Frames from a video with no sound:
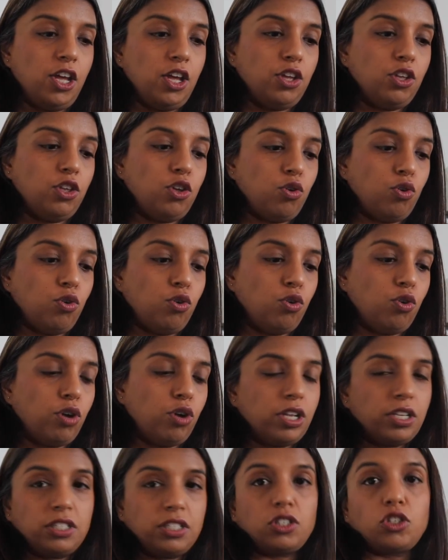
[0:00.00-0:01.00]
your
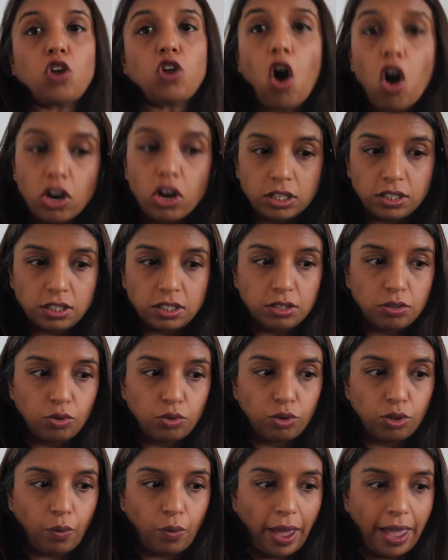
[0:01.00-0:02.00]
socks
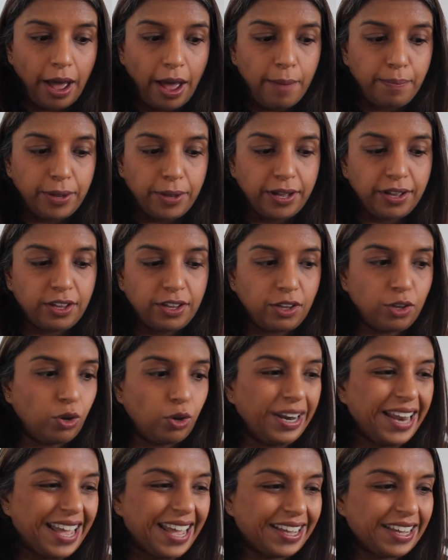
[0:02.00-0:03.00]
all the way up, your
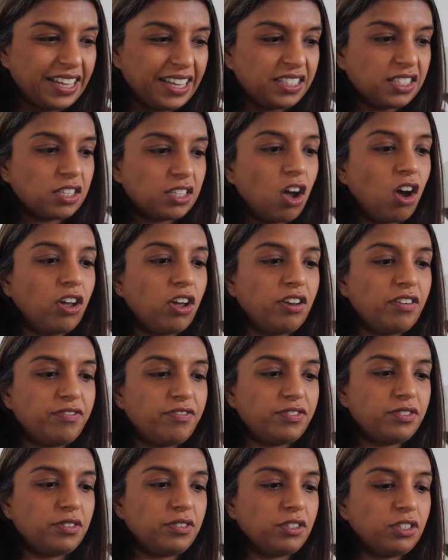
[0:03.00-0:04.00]
leggings kind
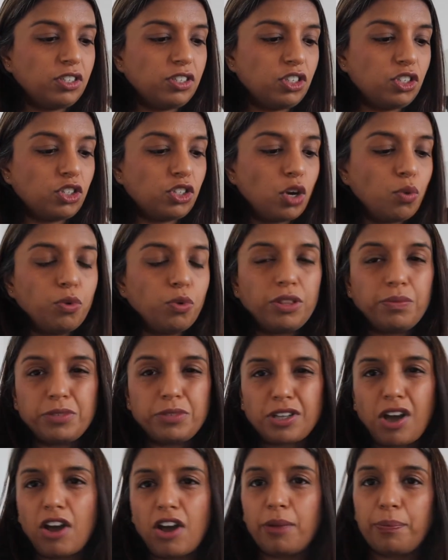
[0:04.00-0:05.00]
of, you don't want them
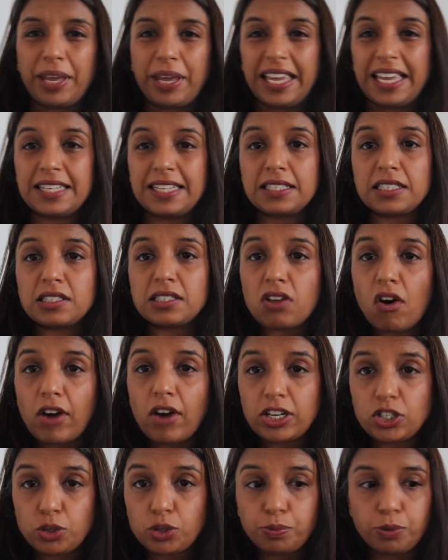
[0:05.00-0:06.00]
to kind of be
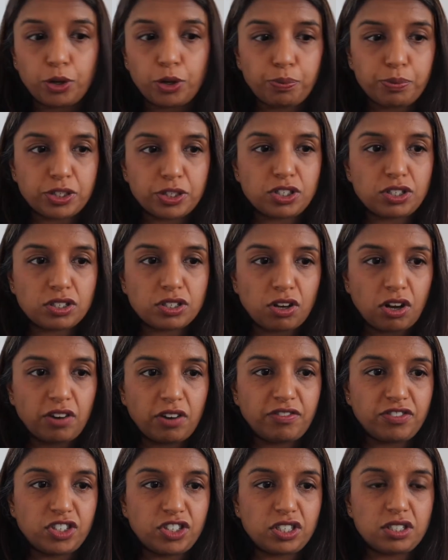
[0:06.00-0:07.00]
inside your boot, but just kind
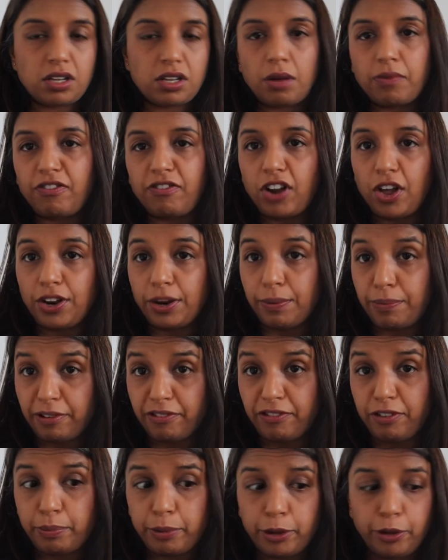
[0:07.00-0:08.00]
of just floating
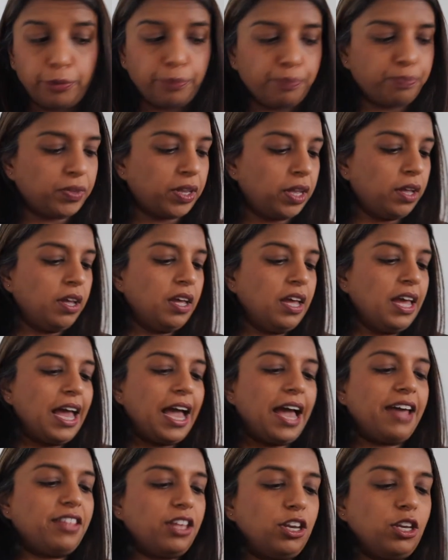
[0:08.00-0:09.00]
above your boot.
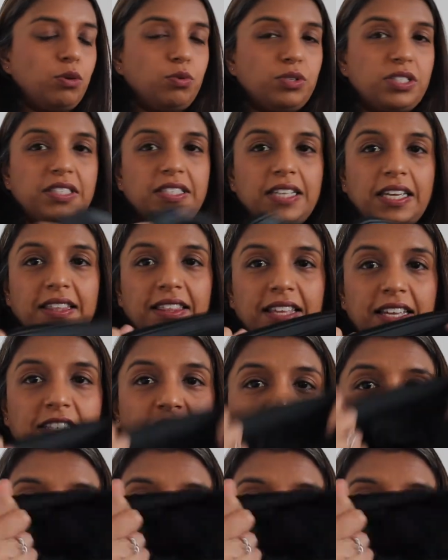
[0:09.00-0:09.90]
And then you would stick this